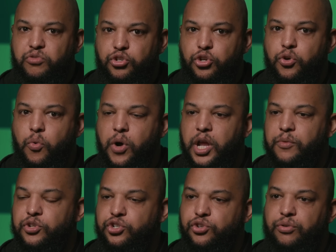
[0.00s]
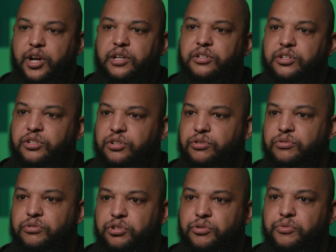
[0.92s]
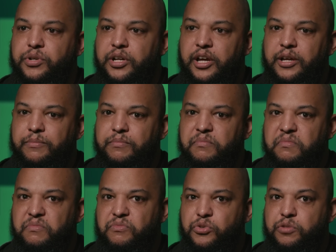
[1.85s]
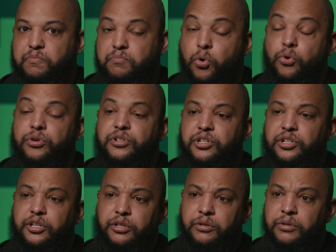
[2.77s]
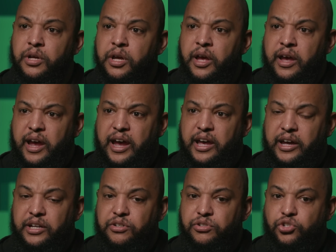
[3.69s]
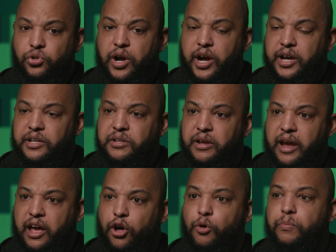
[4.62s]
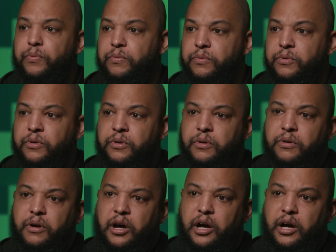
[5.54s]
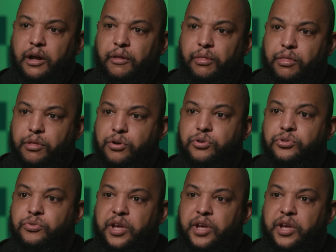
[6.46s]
do what I was trained to do what I was born to do, and try and help those